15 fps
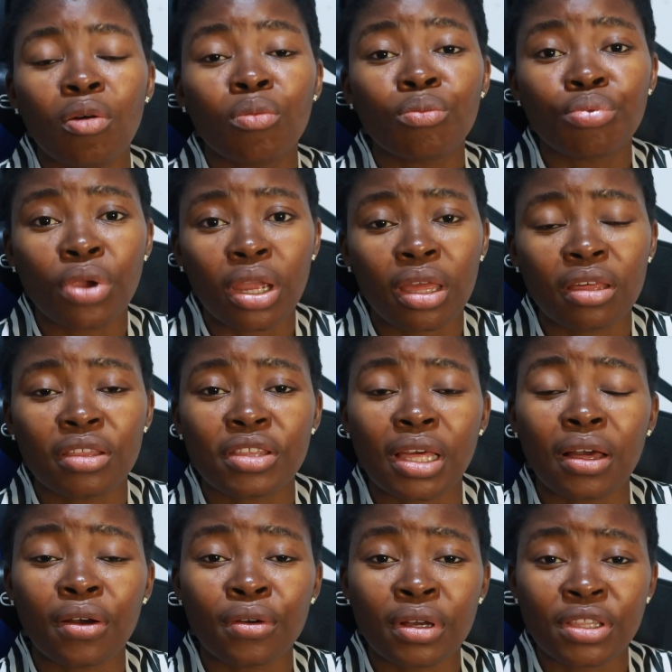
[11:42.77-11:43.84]
breakage
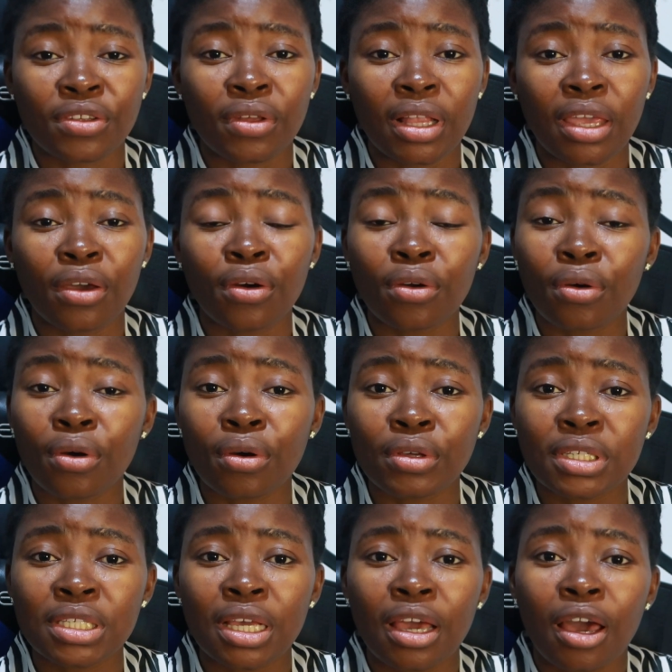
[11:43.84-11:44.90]
actually
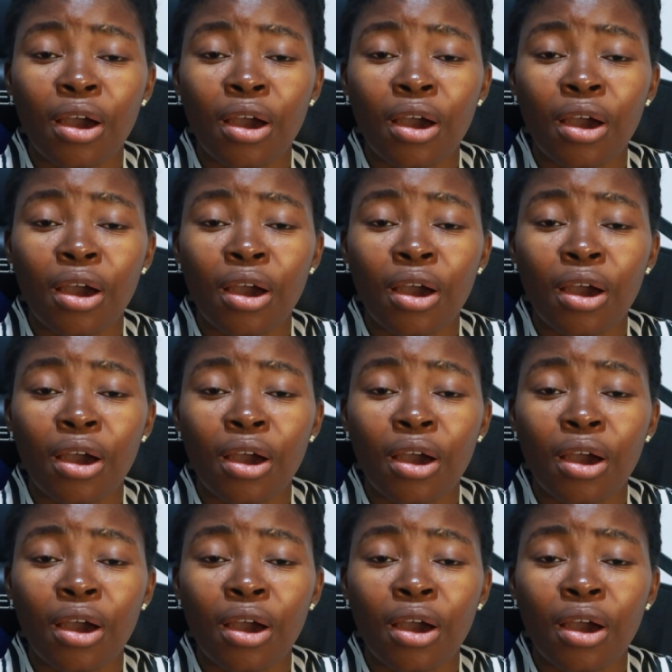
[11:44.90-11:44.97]
occurs